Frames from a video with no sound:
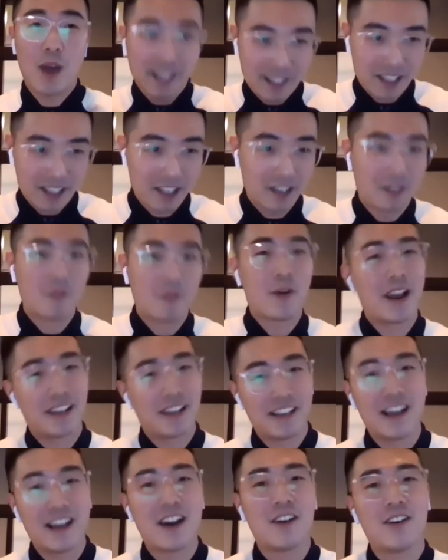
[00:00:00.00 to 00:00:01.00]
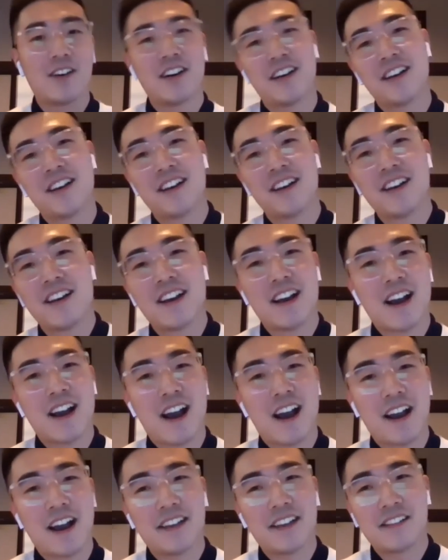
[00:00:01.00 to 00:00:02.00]
here, right now.
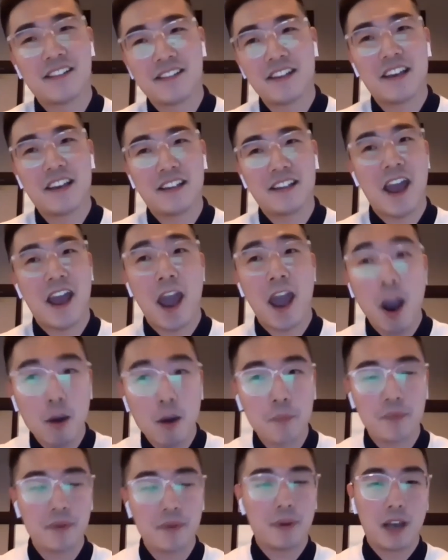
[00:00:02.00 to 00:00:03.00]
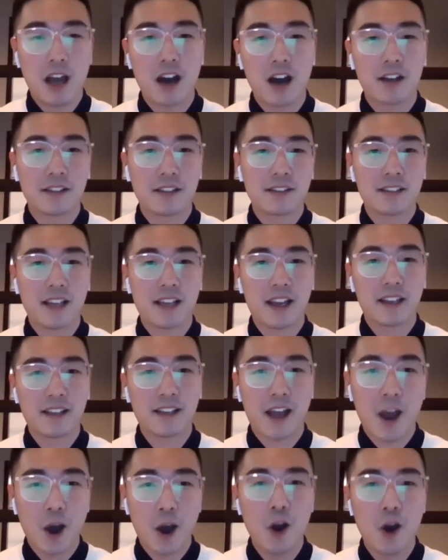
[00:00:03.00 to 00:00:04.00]
I think it helped me a lot, and
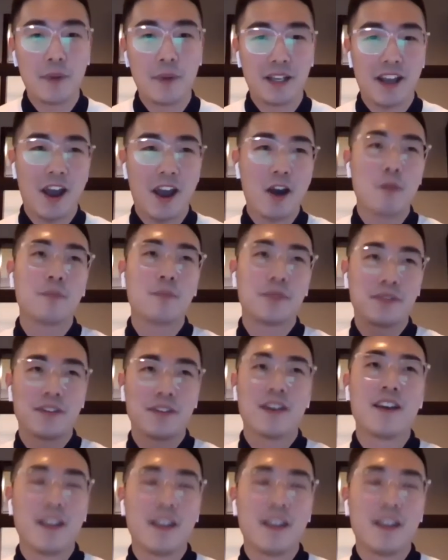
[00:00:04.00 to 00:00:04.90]
I hope it helps